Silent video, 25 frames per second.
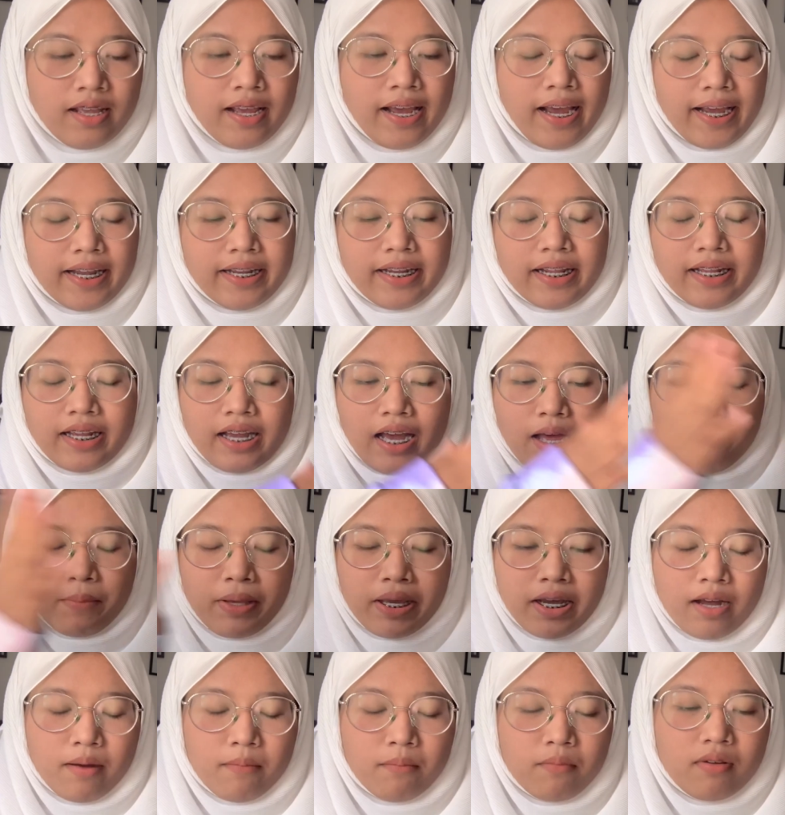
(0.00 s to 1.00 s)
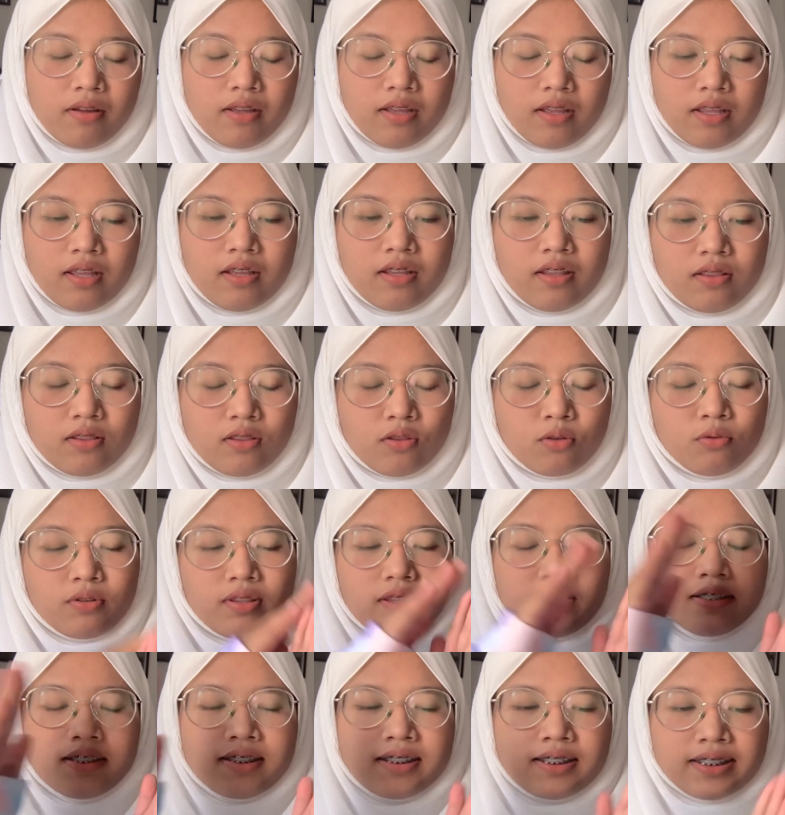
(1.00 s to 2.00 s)
And then coming up to
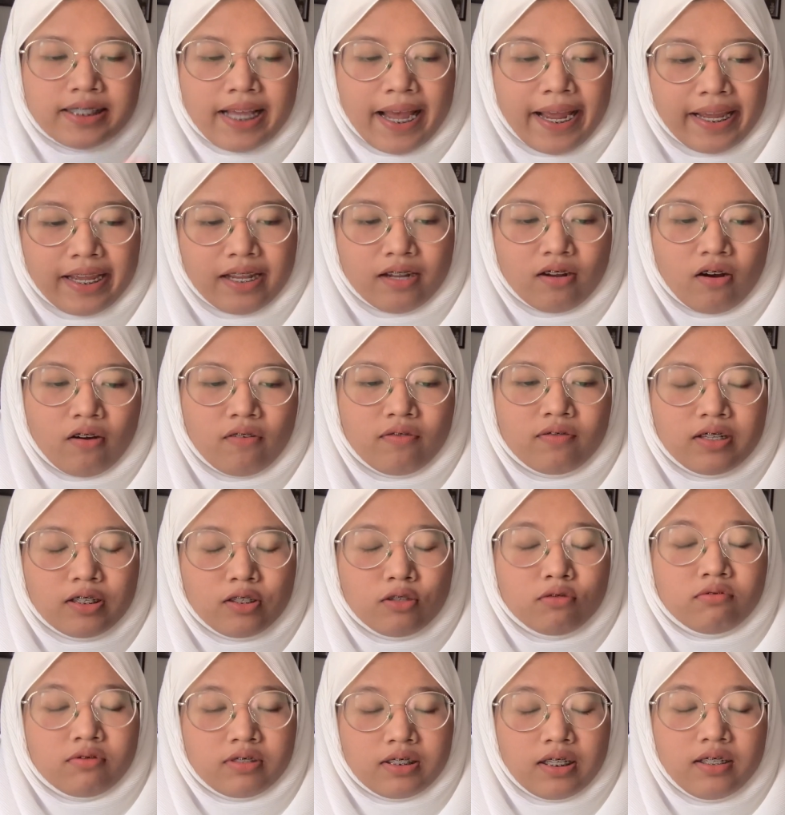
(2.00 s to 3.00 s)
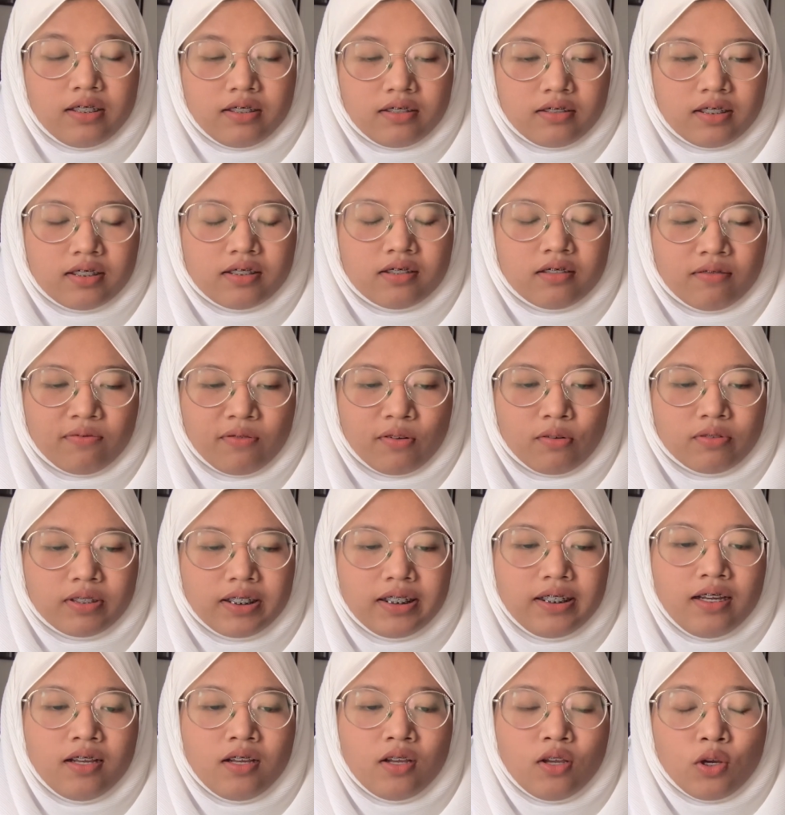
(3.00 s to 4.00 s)
the side of the utilities
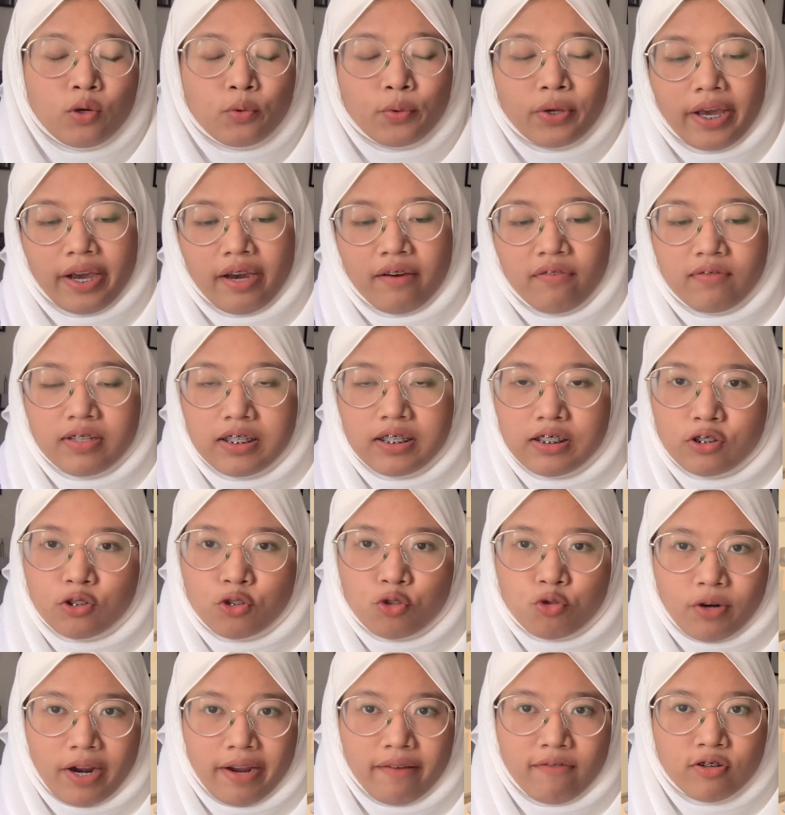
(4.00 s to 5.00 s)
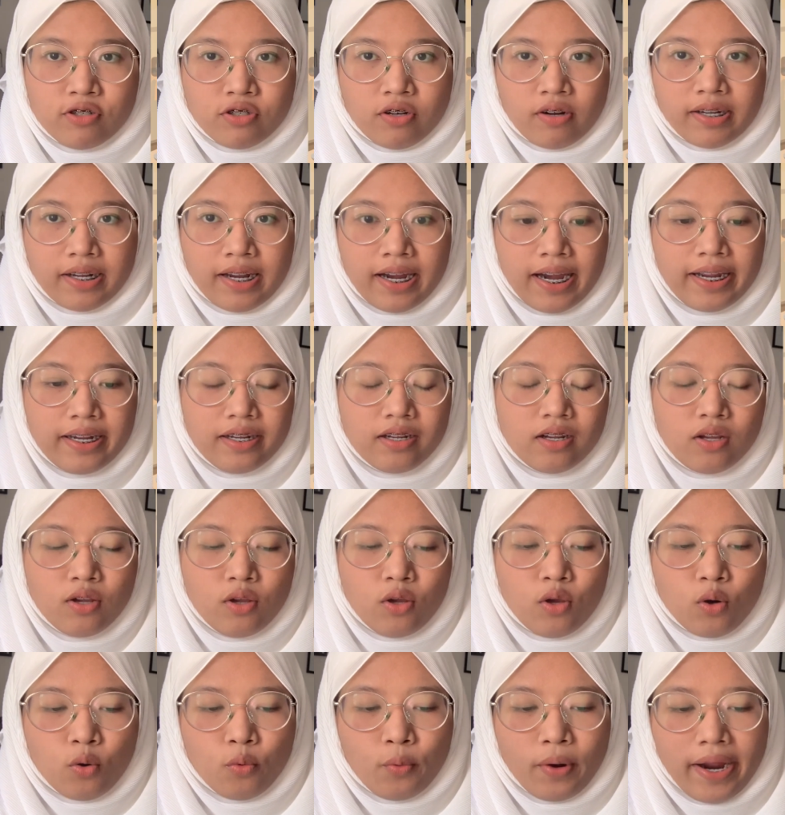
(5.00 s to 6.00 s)
folder, we have this drive shortcut
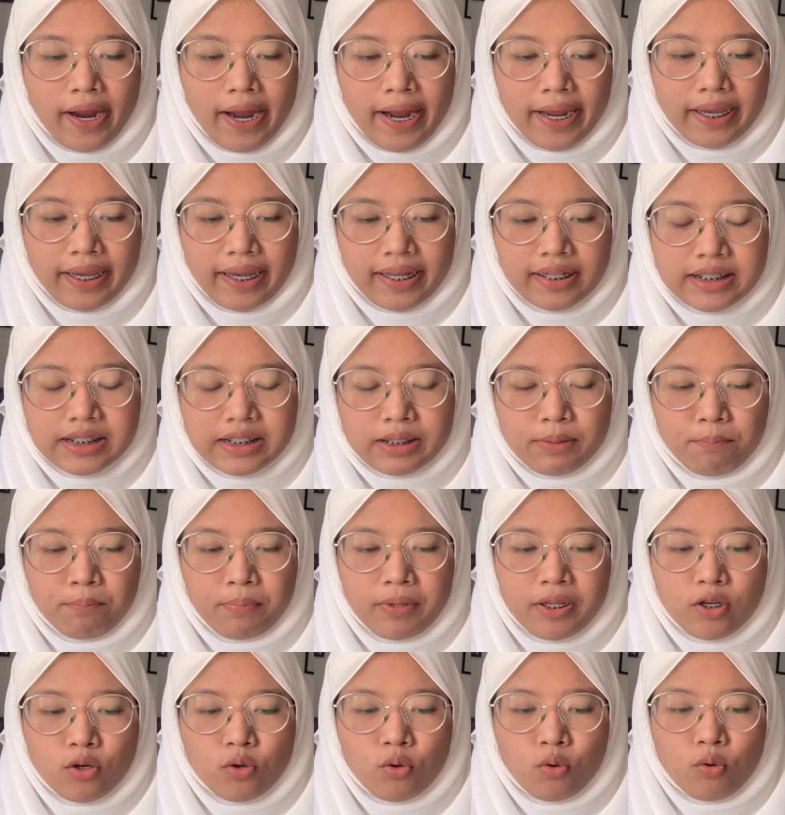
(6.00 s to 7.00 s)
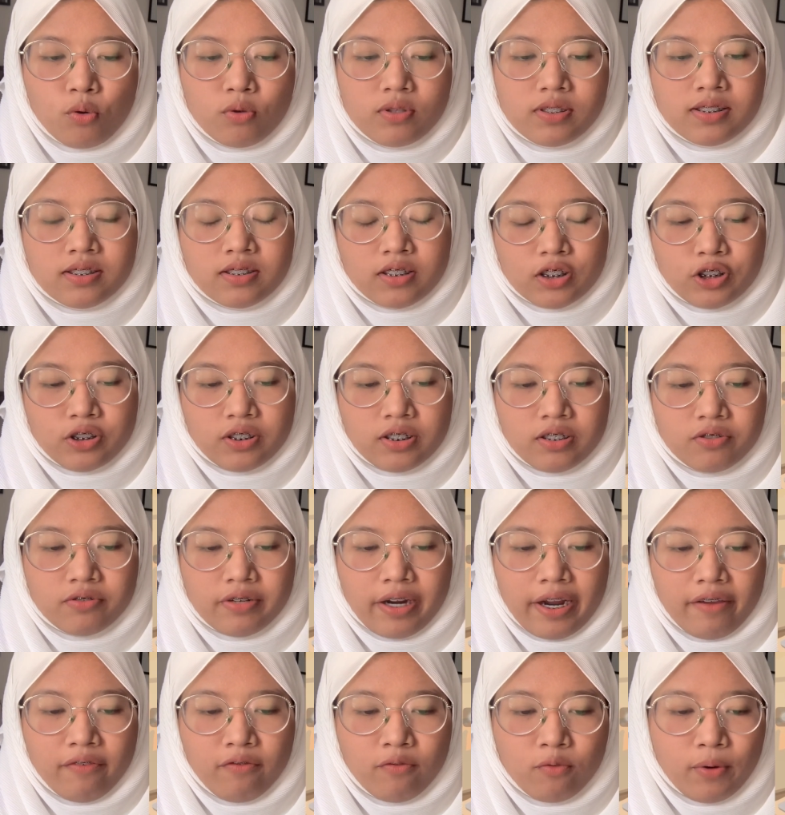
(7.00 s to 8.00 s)
where I can simply go search in
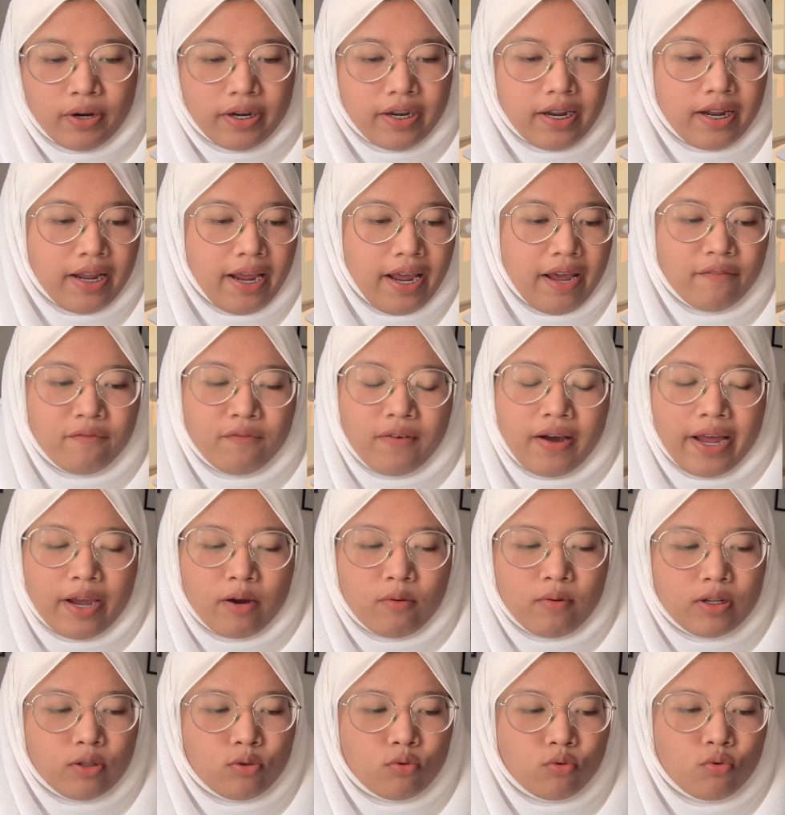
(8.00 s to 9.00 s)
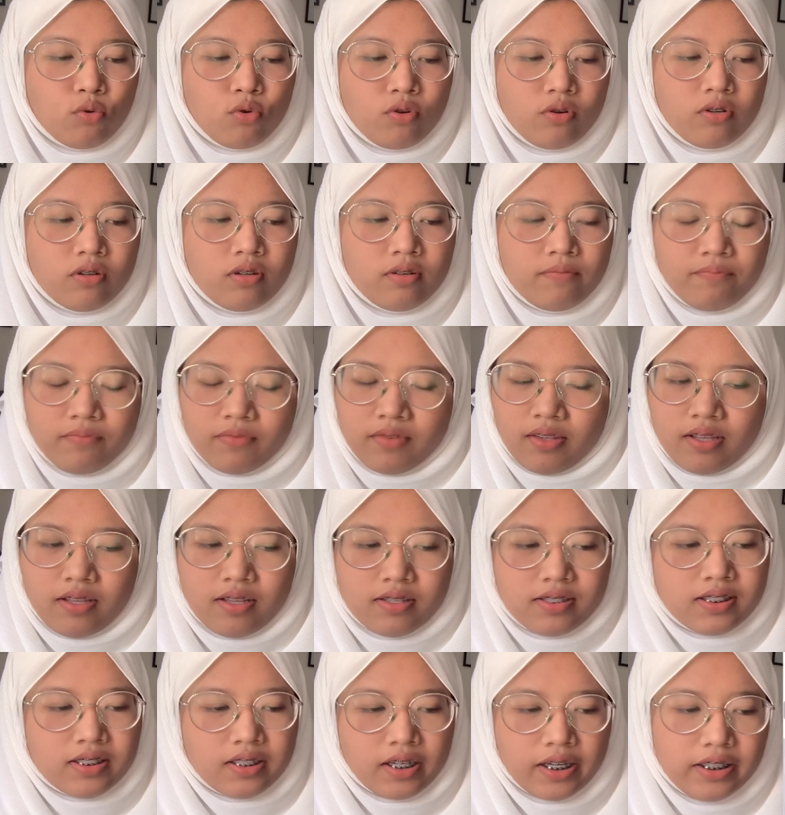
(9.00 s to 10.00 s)
drive whatever I want
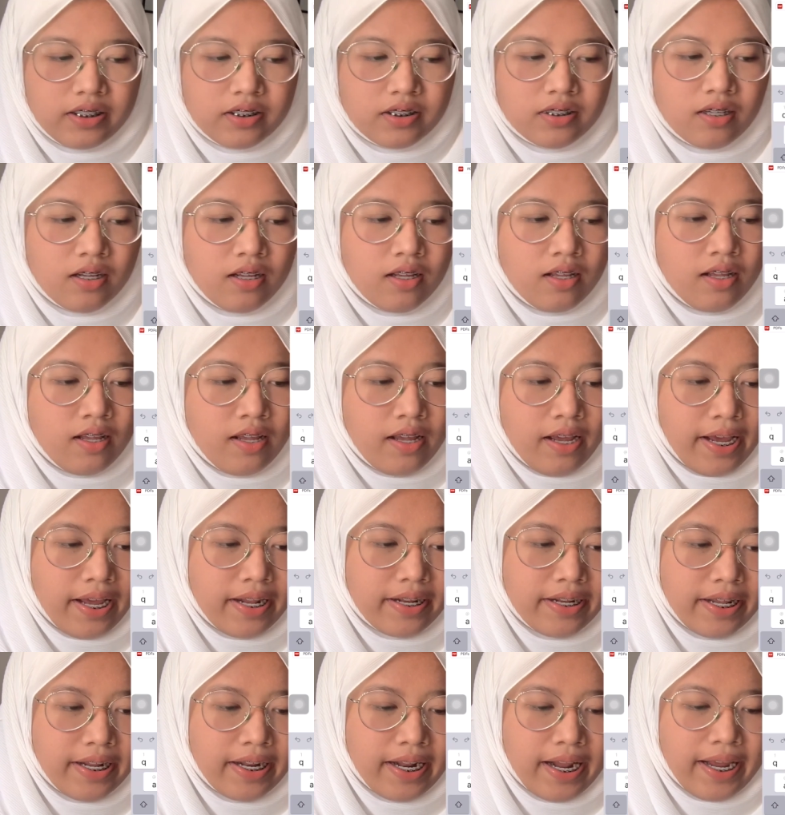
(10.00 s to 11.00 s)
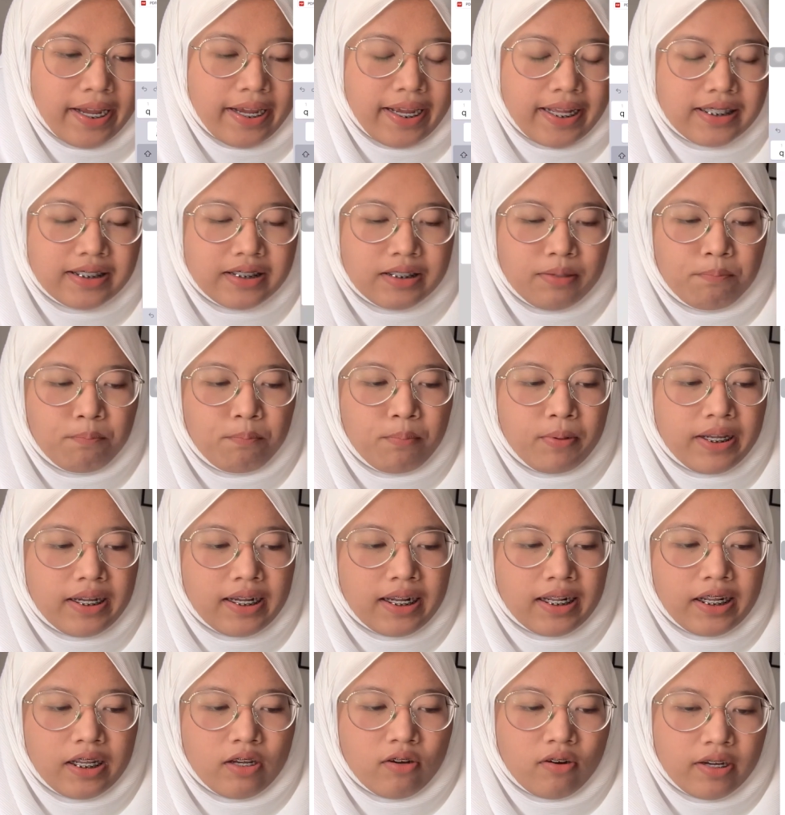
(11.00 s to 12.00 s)
to search, and then I can simply
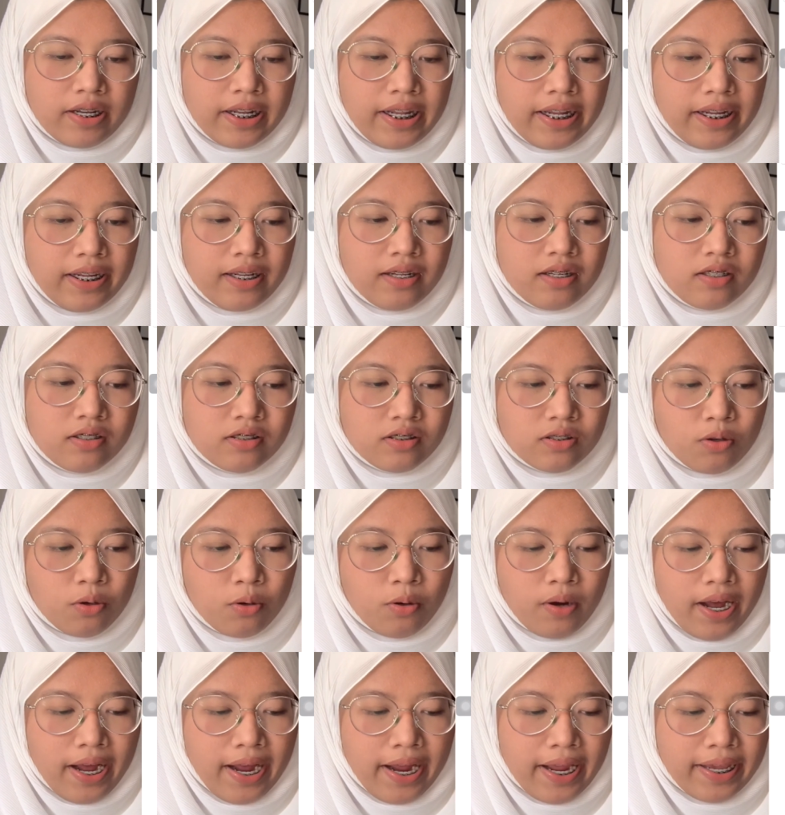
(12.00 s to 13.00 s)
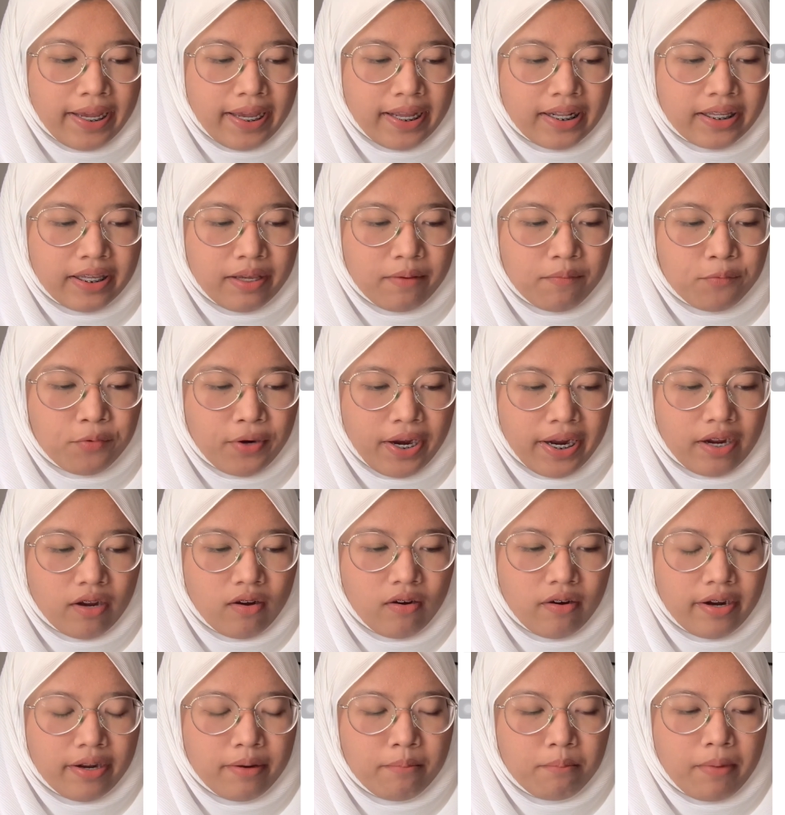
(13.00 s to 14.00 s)
click on it so I can keep track
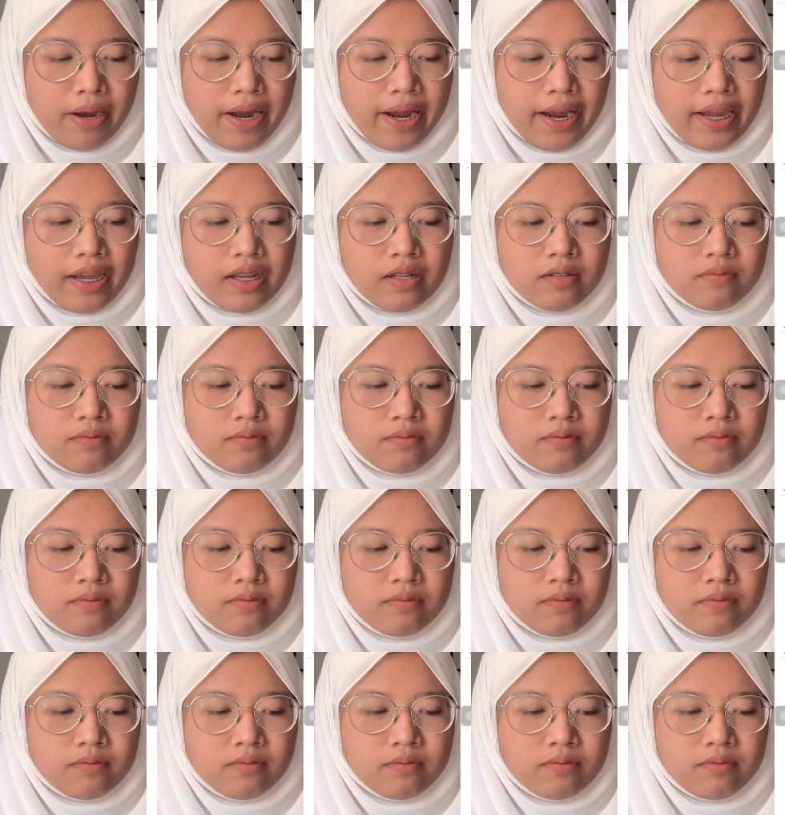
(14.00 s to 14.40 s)
on my